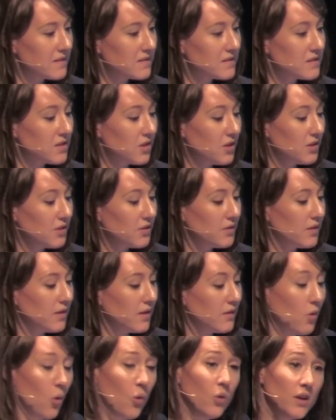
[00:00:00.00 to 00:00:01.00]
So
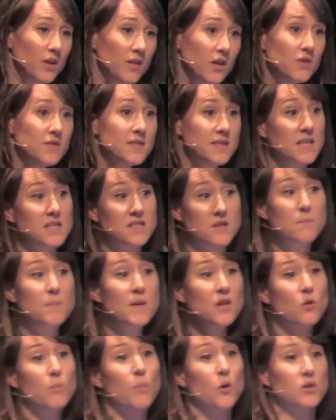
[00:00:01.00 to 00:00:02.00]
all of those things are
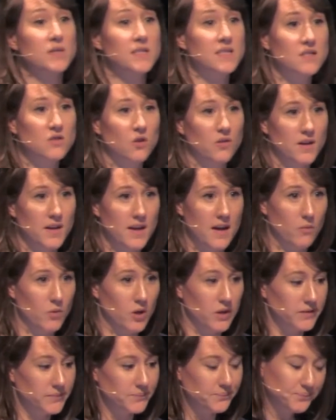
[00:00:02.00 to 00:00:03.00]
middle boxes on the
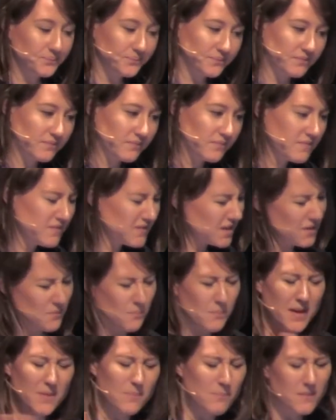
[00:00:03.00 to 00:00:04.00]
network.
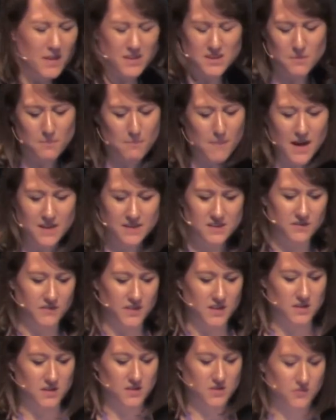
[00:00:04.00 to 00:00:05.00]
It's a
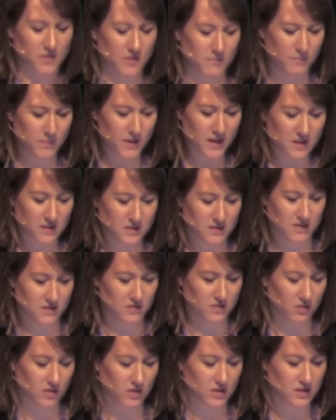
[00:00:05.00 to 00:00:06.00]
massive industry, billions
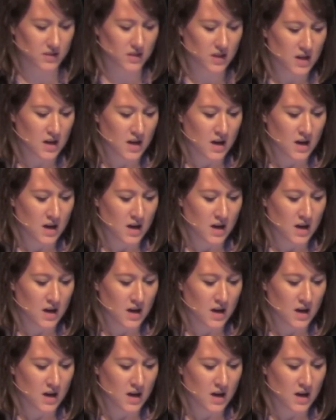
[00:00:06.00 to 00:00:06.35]
of dollars.